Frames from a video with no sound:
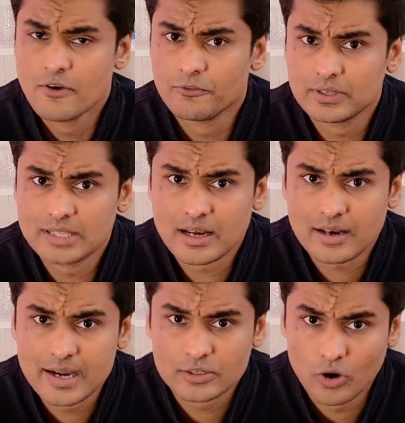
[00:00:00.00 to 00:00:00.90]
With the
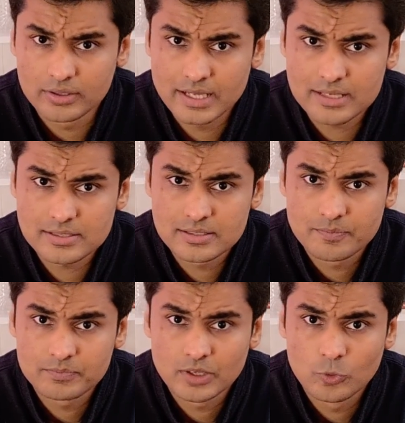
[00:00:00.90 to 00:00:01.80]
right context,
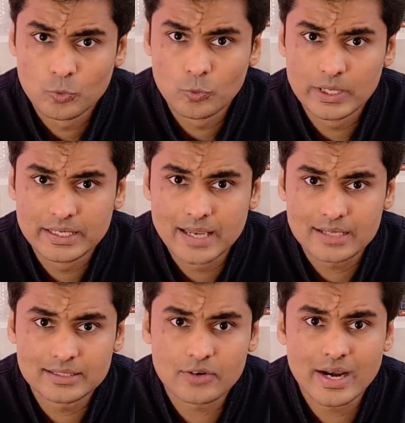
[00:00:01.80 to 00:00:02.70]
we
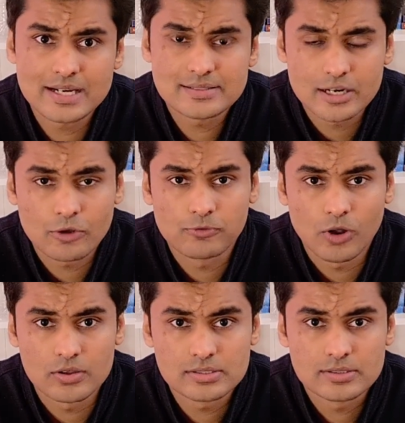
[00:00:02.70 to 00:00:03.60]
get the right set of
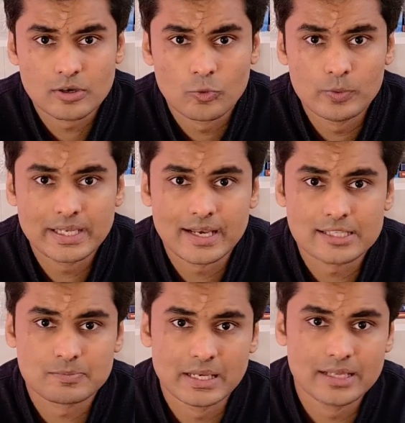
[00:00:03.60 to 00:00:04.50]
laws, we can
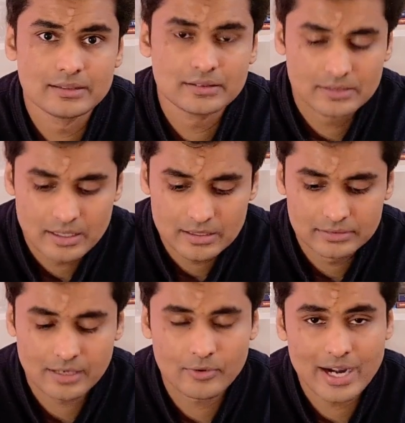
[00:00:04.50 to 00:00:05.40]
explain
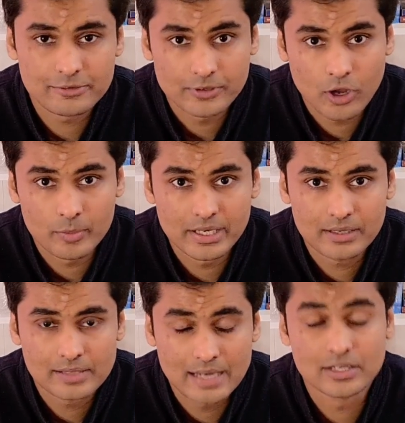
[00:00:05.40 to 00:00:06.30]
the right phenomena
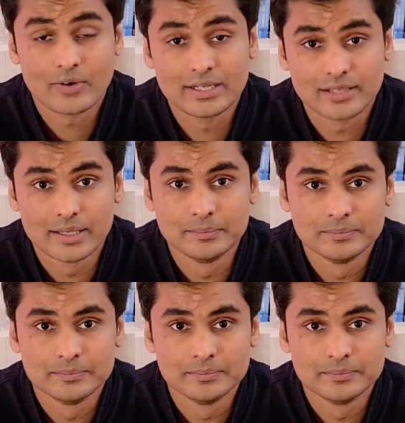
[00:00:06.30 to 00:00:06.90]
at the right time.